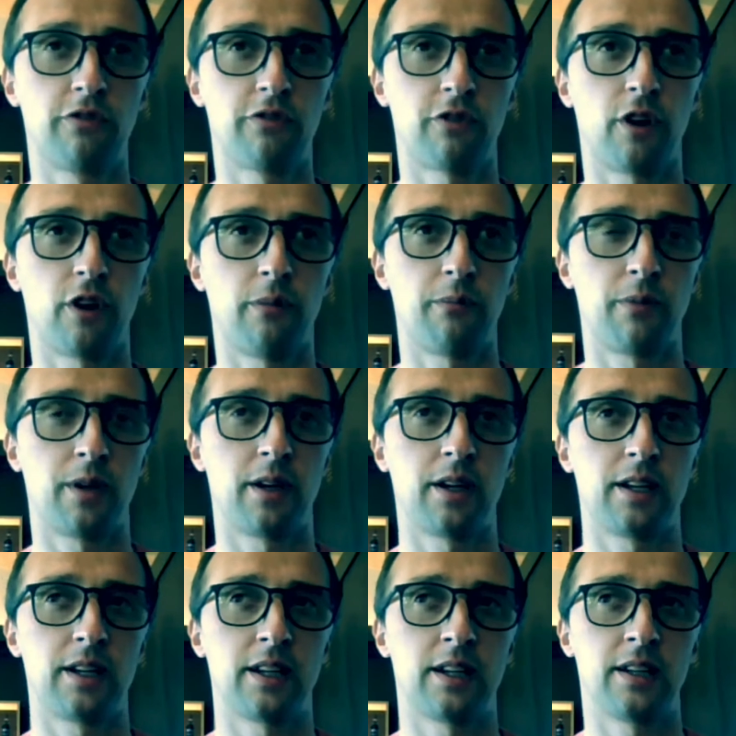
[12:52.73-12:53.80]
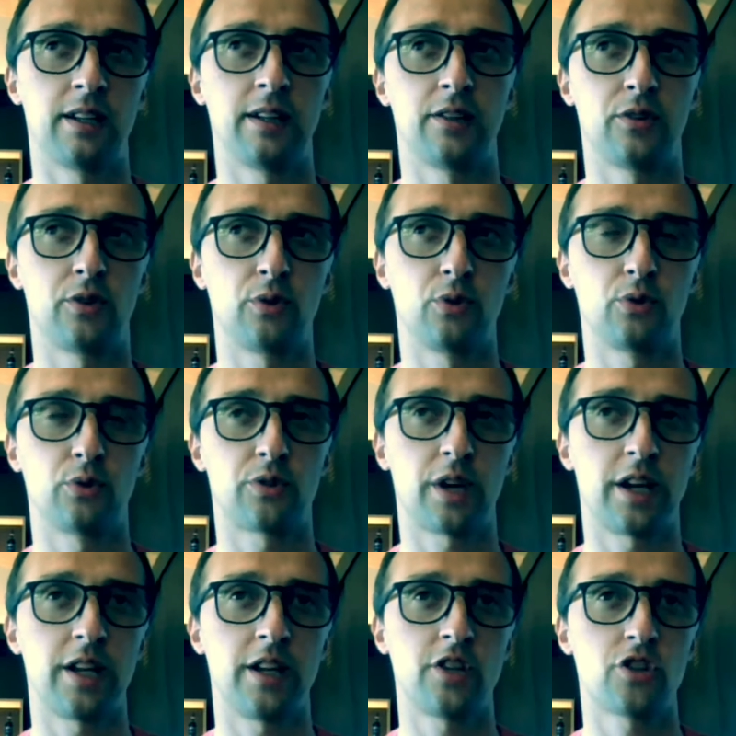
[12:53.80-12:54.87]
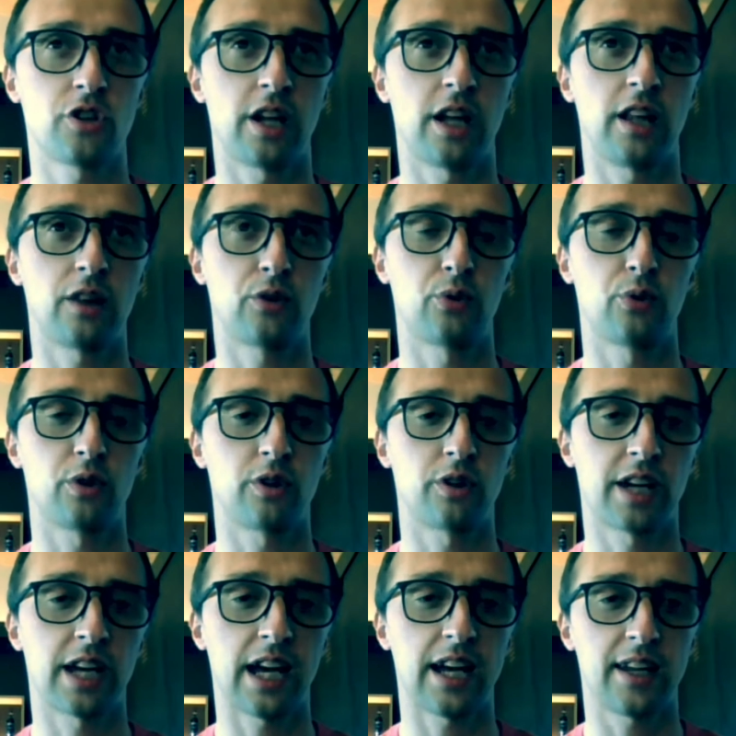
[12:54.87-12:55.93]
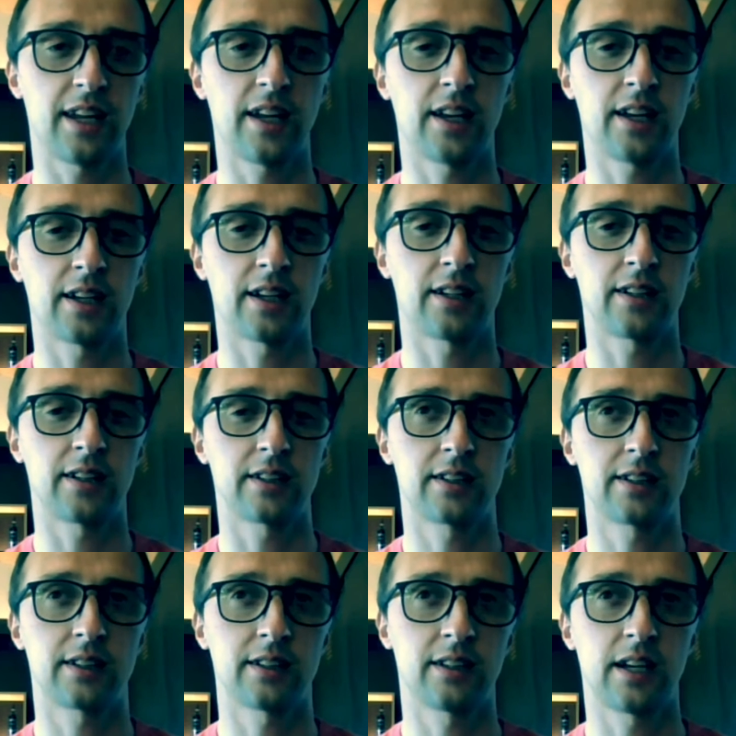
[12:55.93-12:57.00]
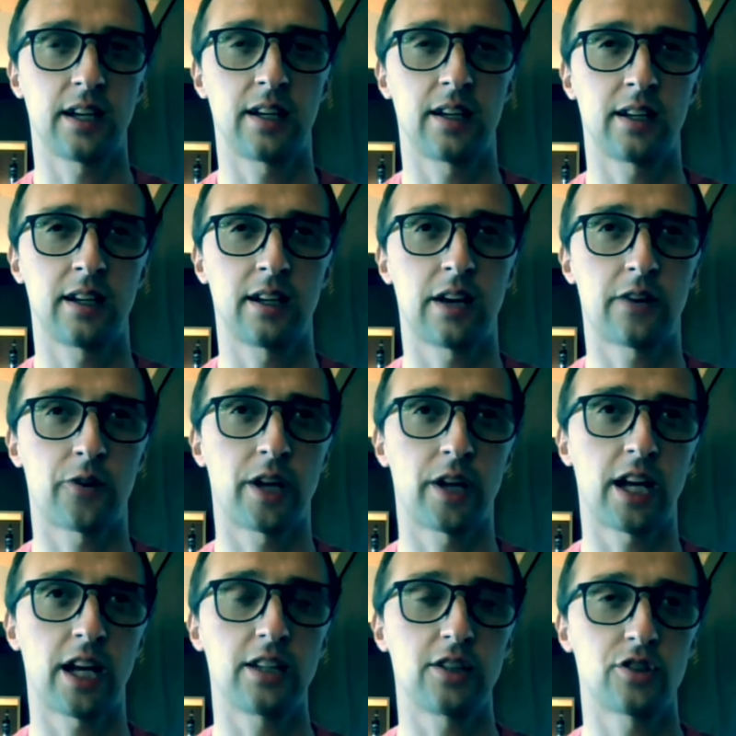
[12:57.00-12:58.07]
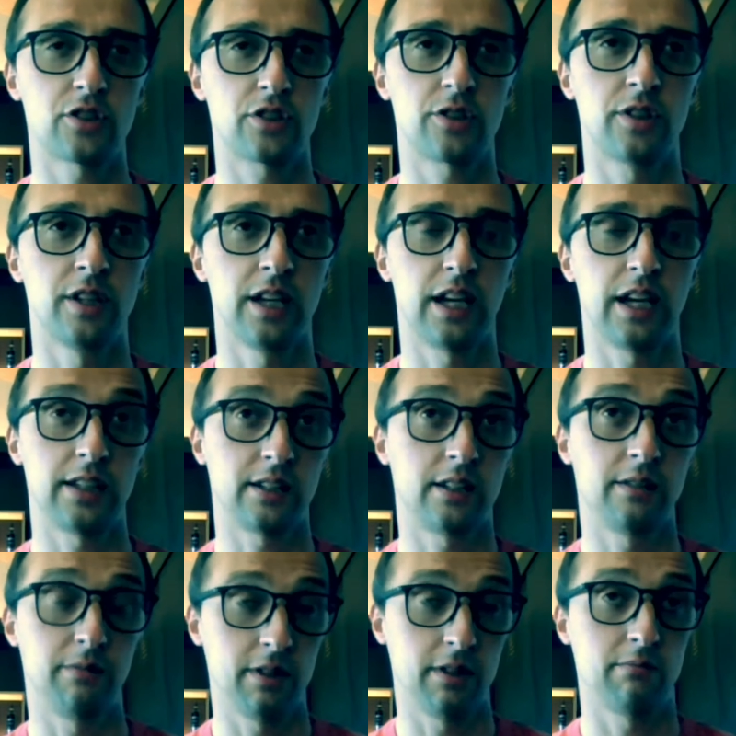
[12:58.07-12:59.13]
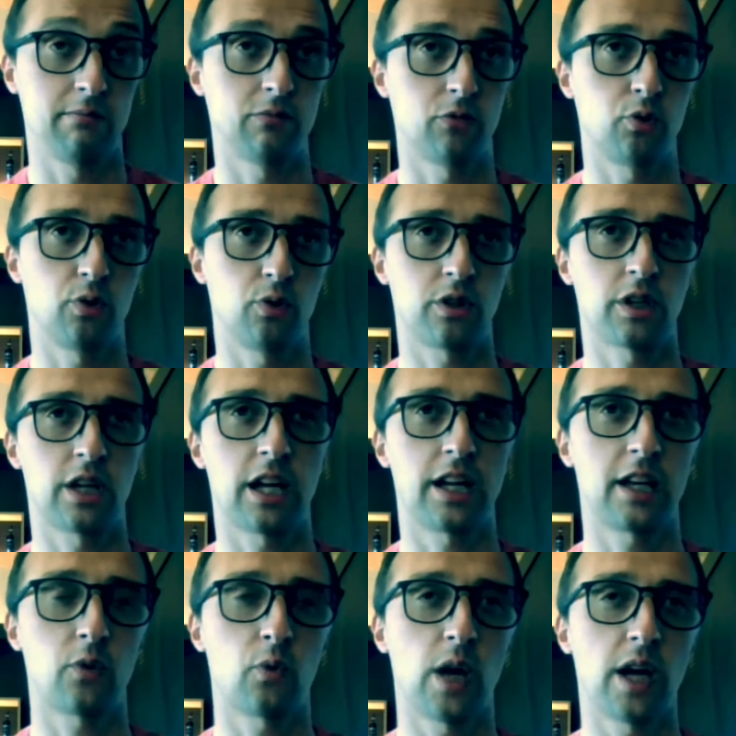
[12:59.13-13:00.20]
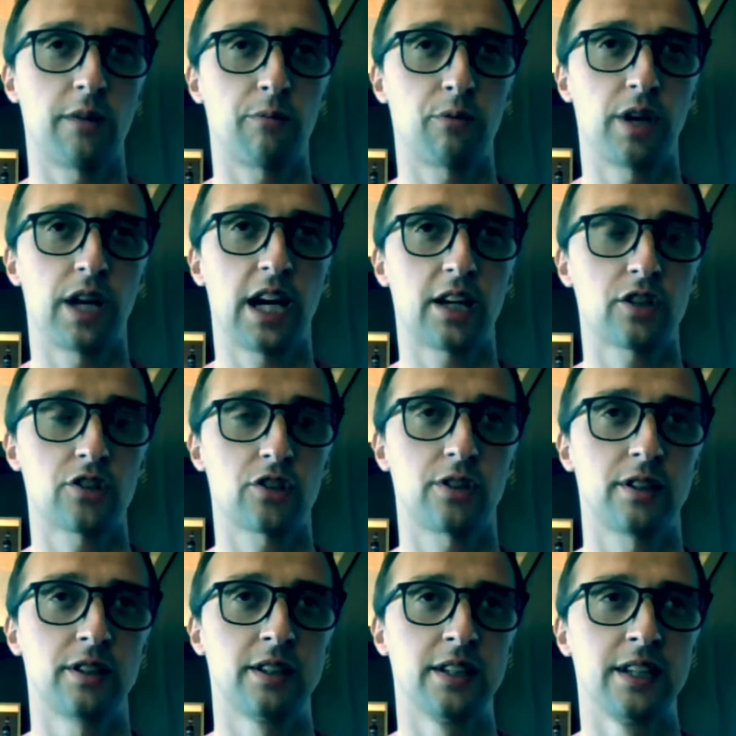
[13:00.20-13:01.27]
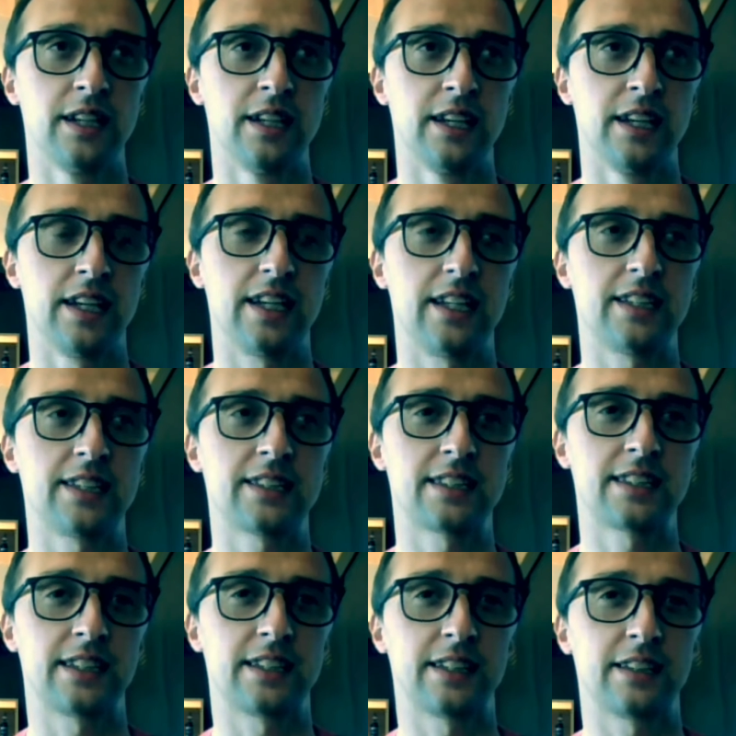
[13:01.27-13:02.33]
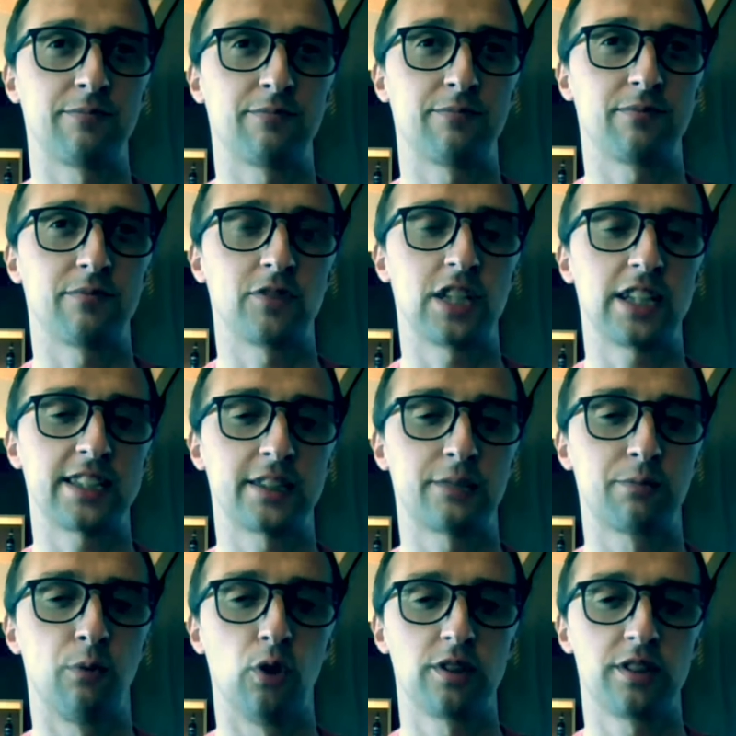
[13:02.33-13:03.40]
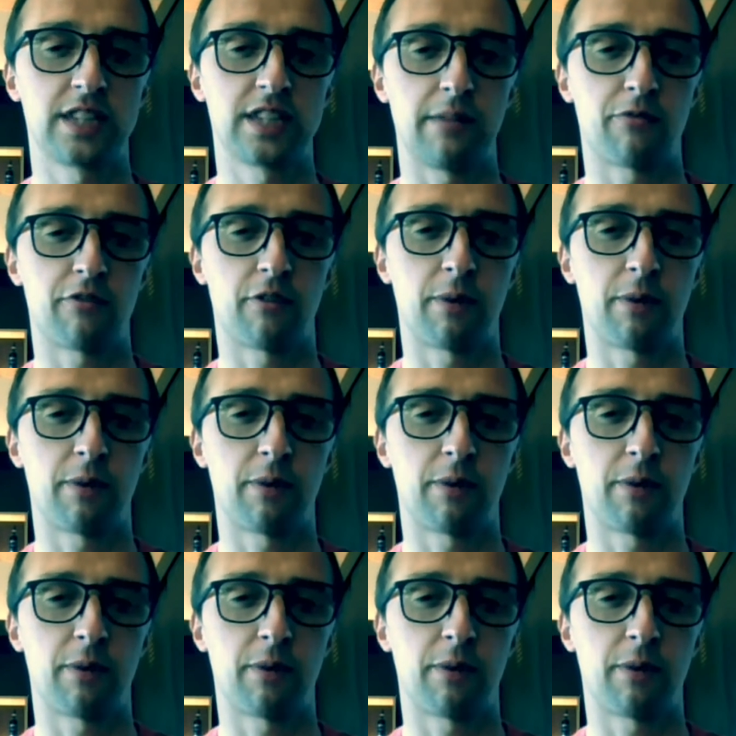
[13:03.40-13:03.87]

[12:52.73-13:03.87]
from to traditional to organic agriculture and to organic wine production, it's just a small step from